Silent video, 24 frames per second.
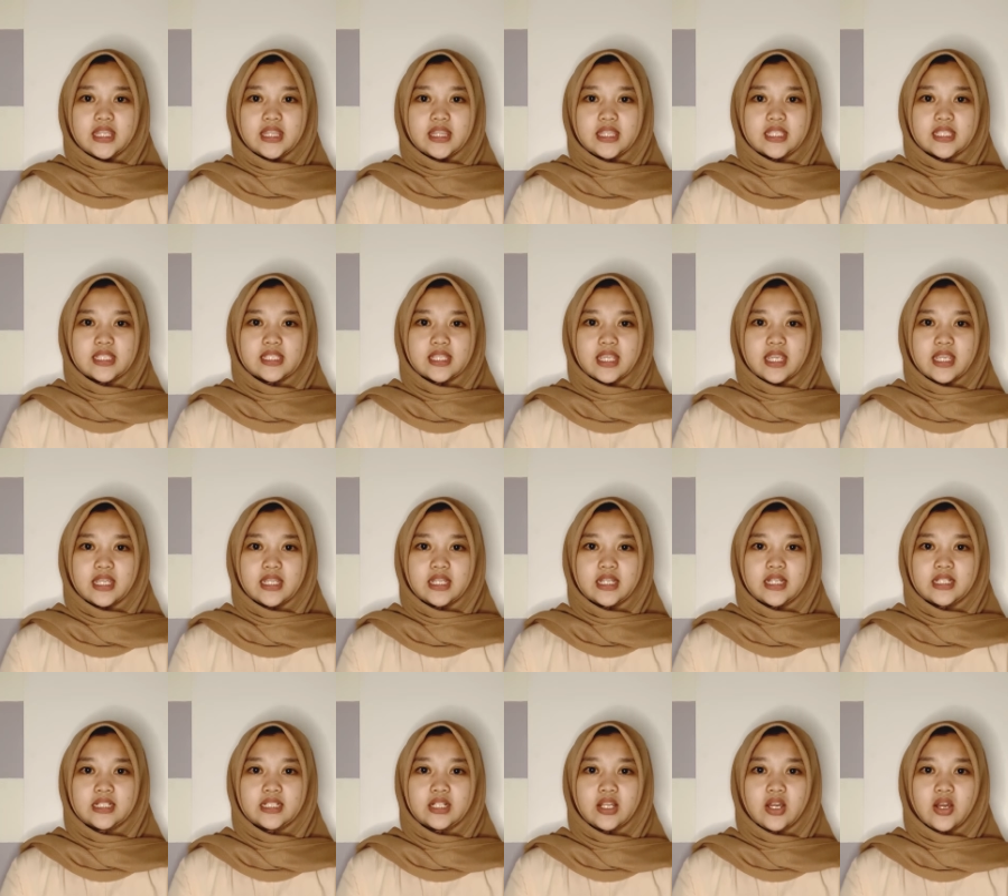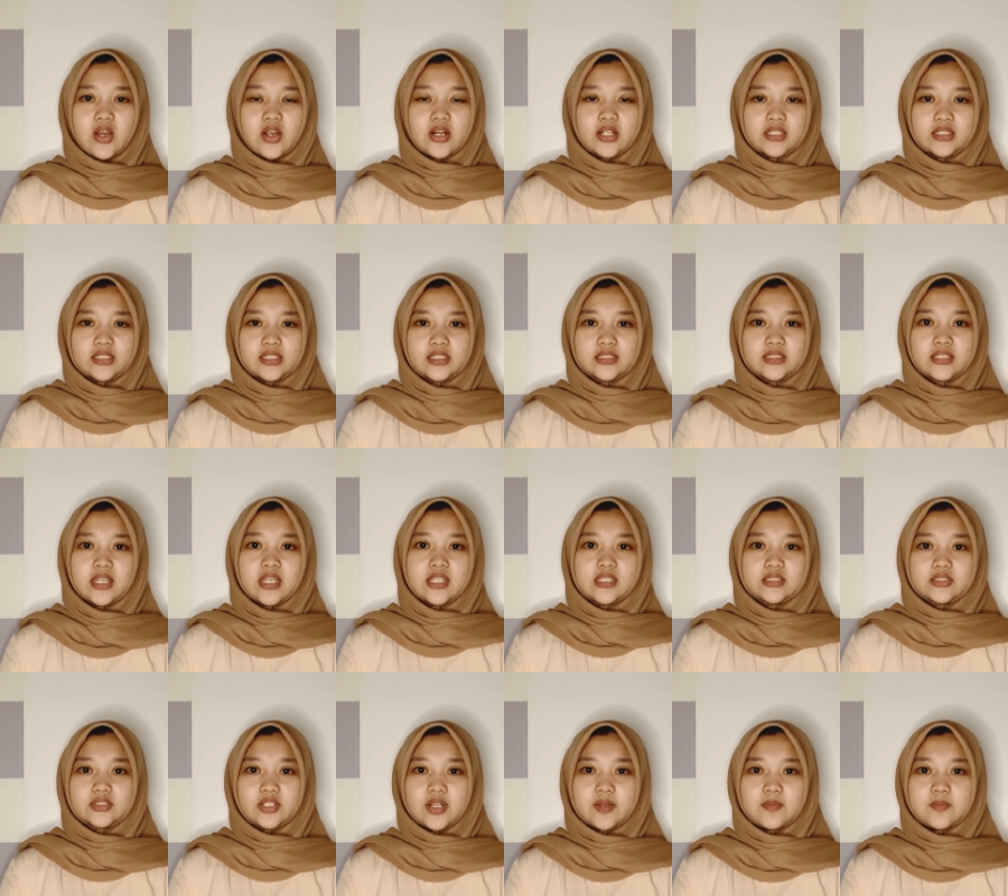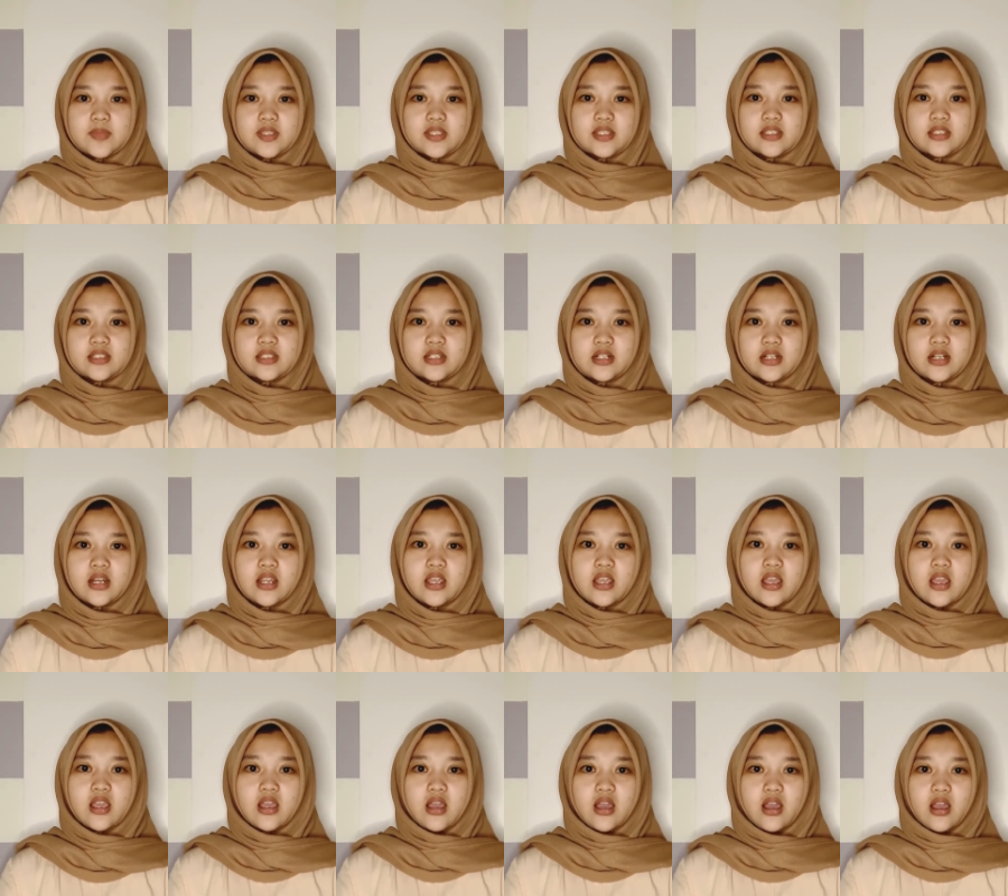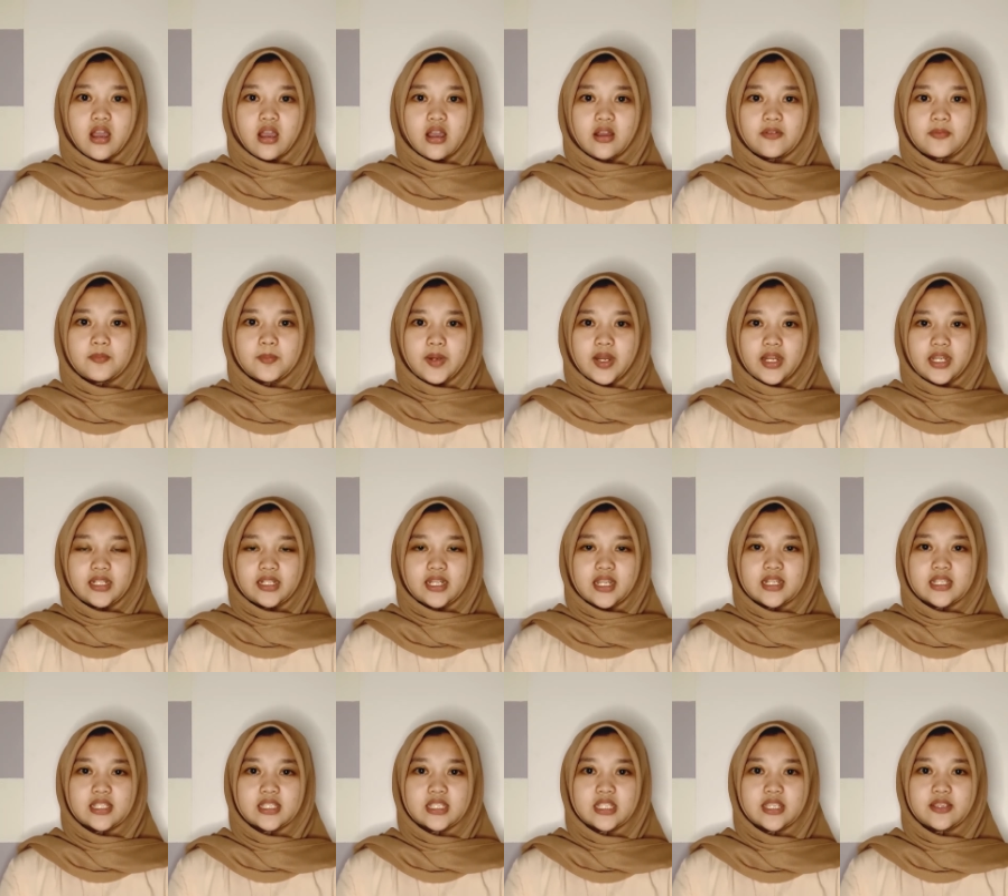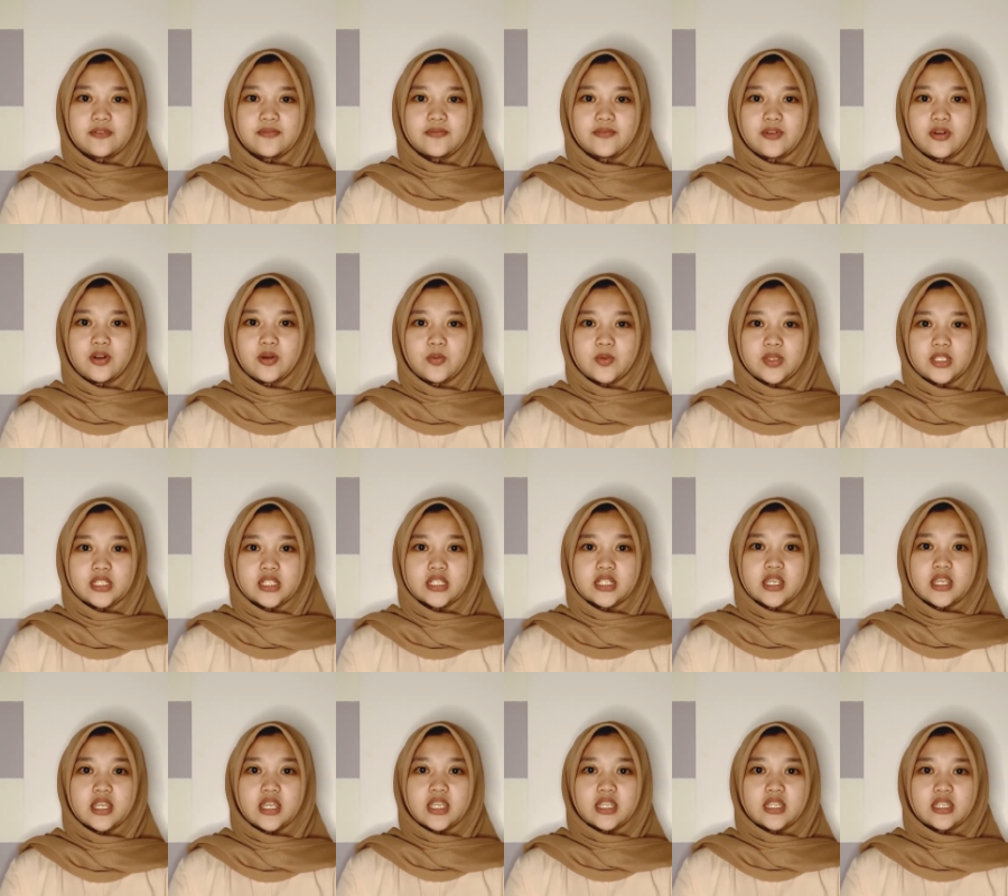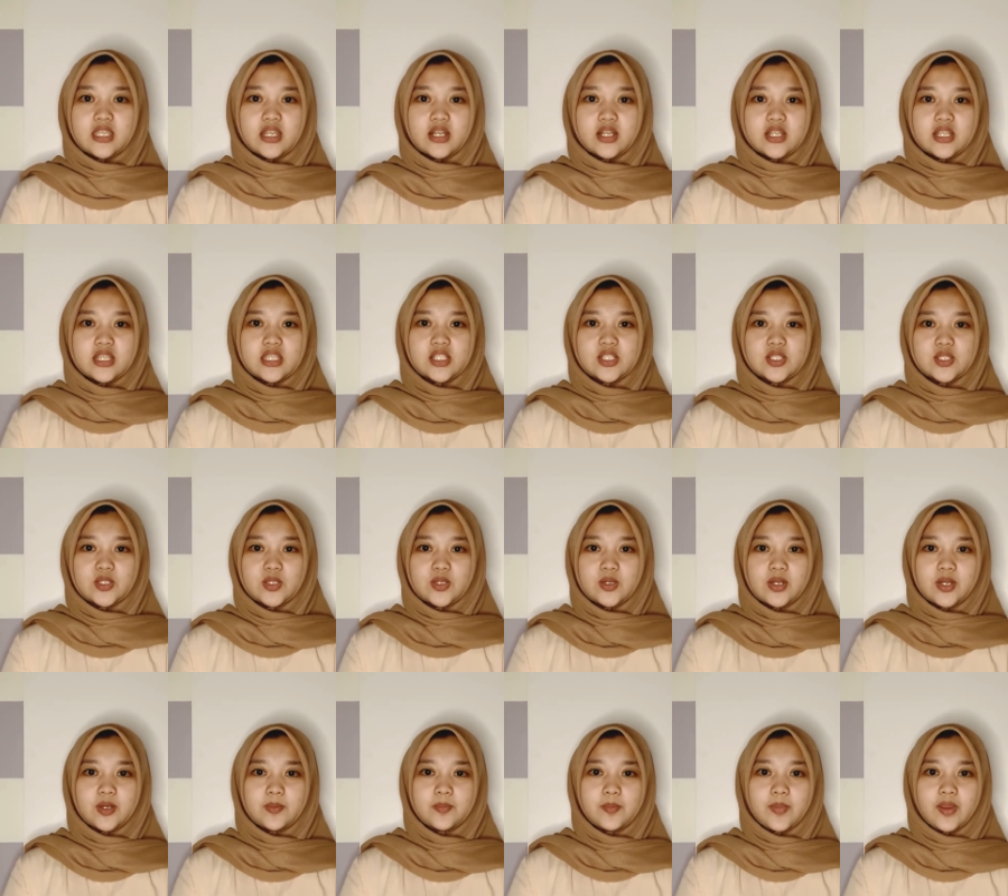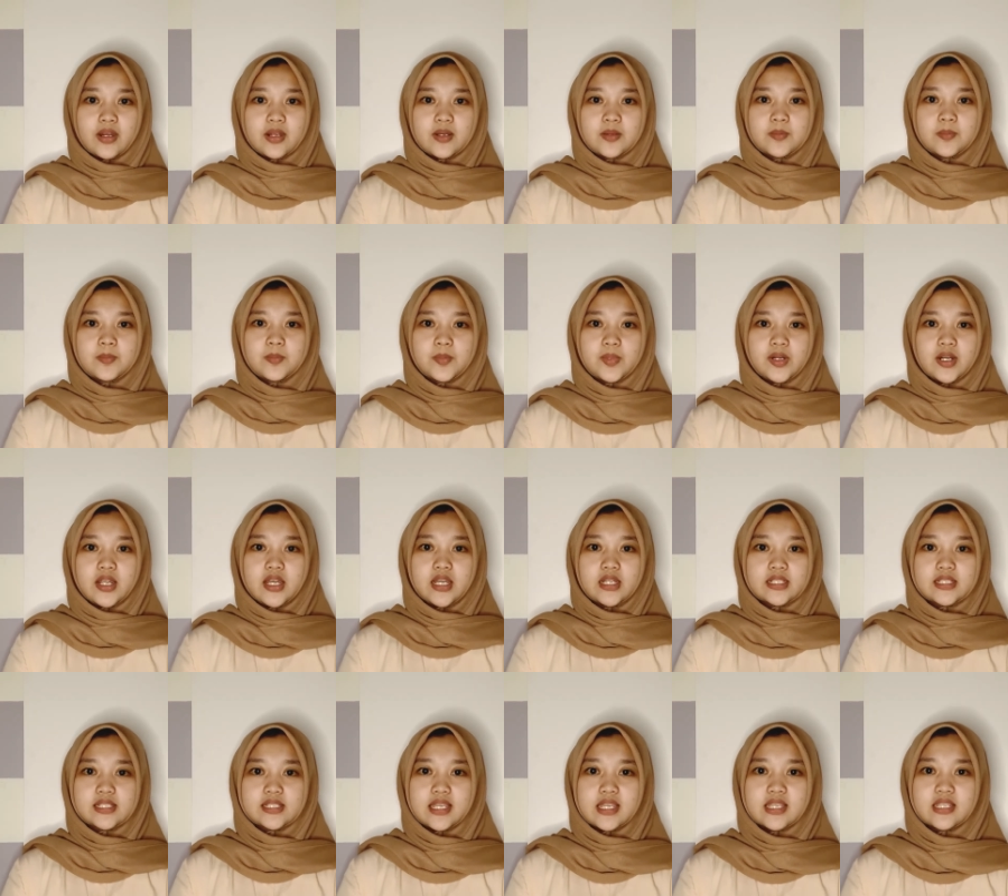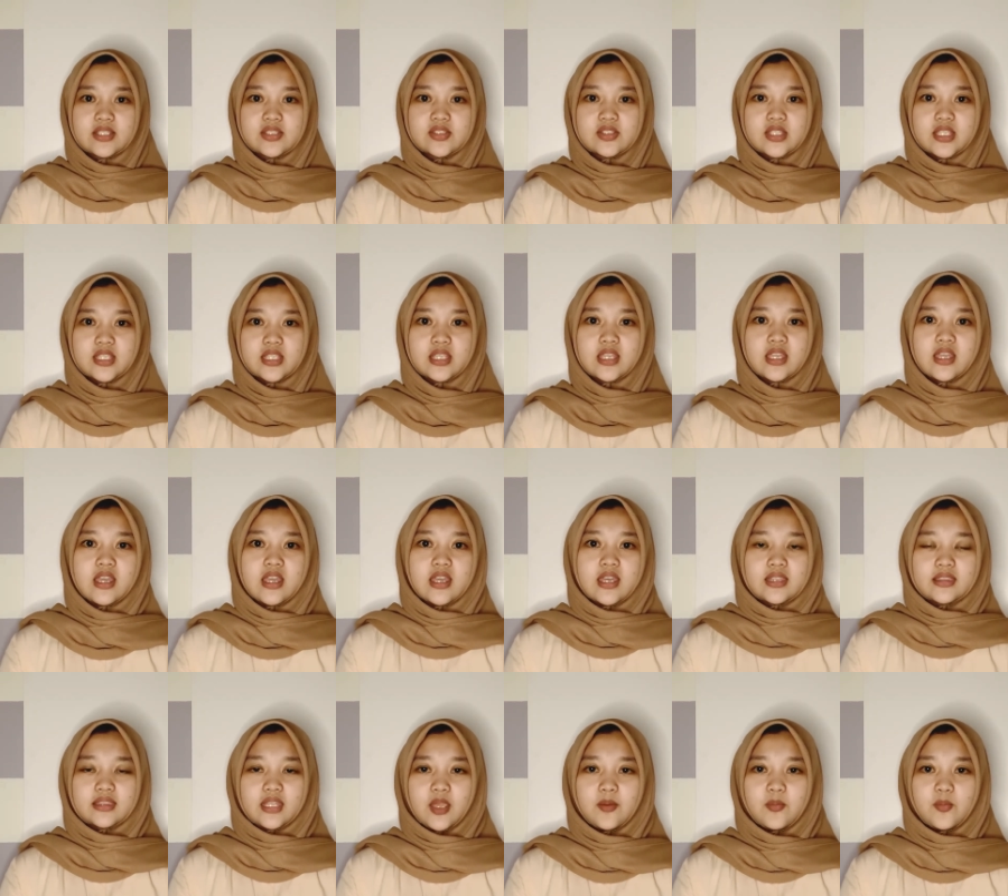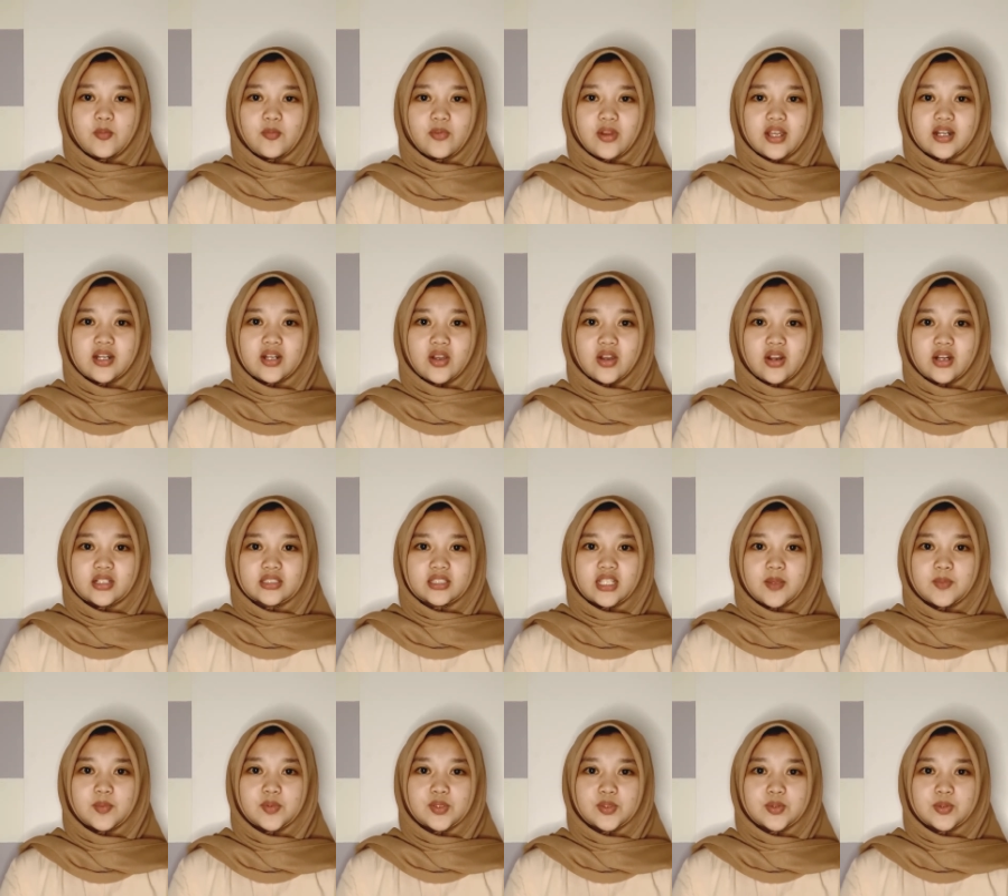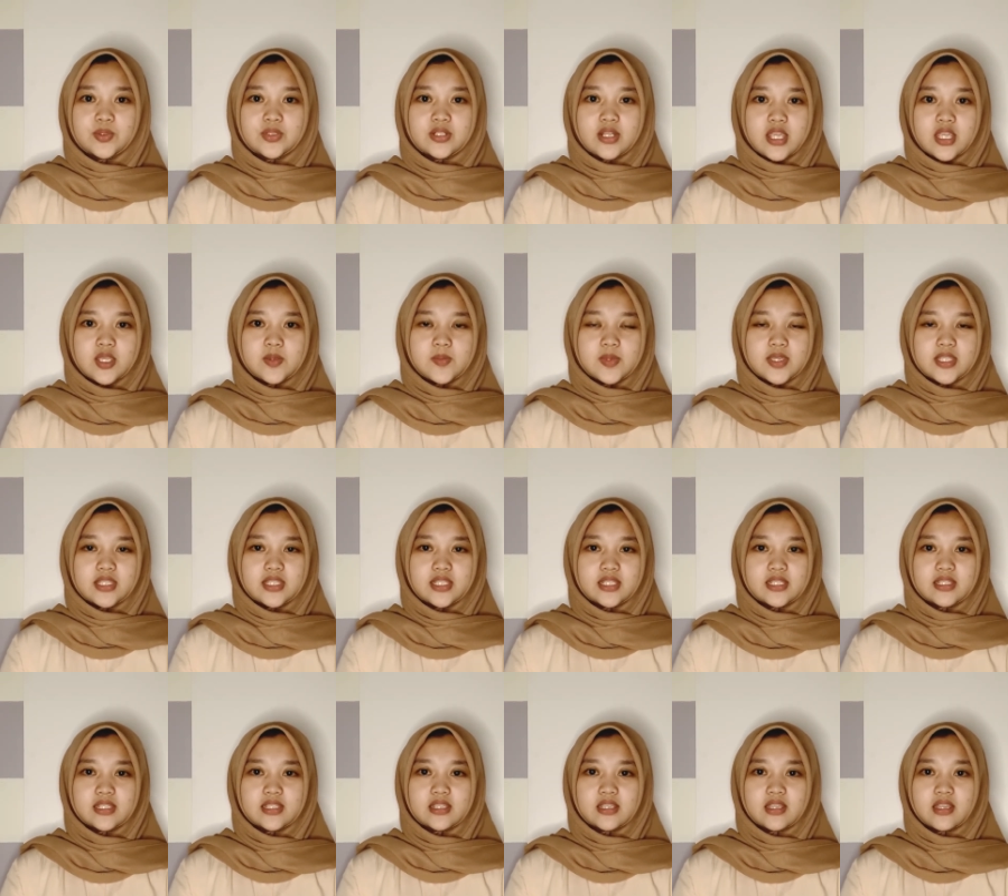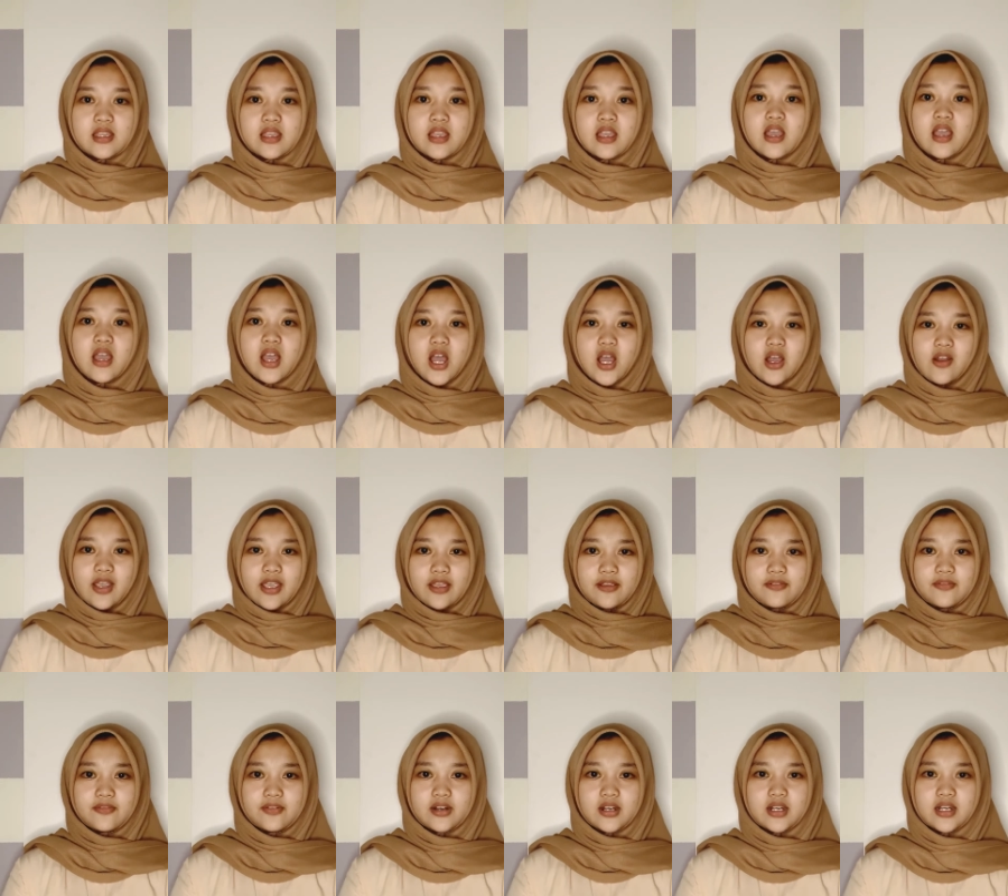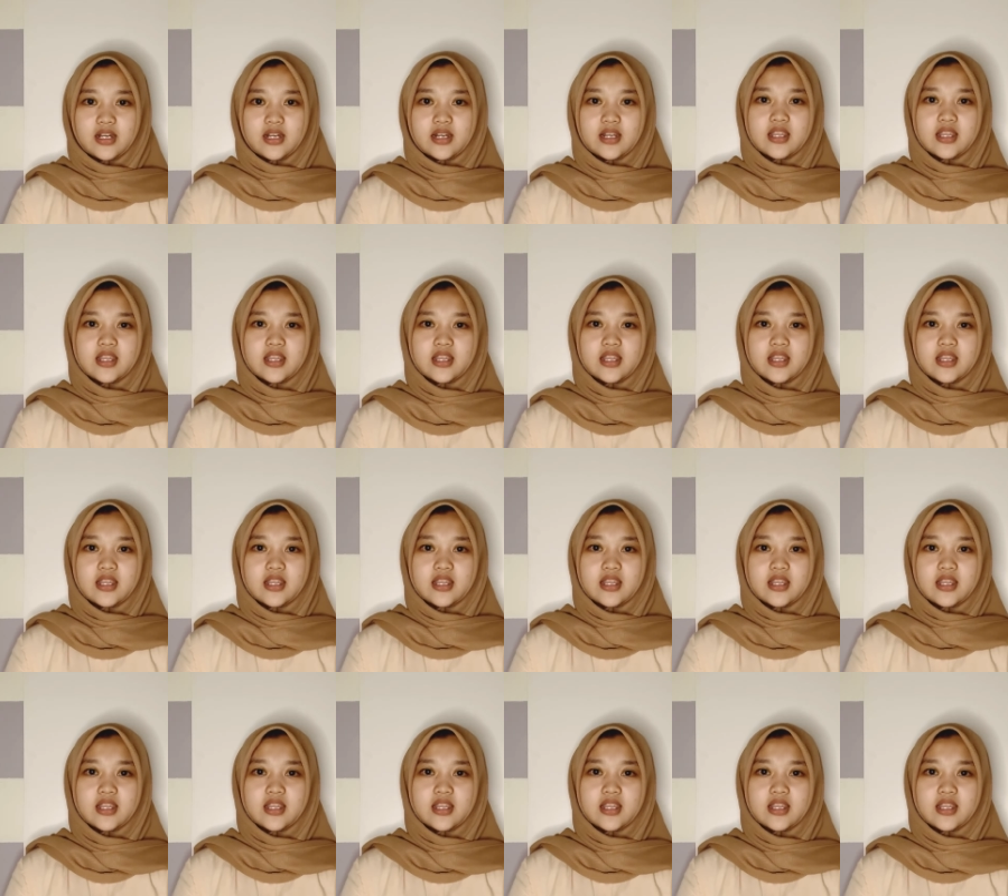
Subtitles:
the second or third trimester of pregnancy for which there is no apparent pre-existing type 1 or type 2 diabetes. However,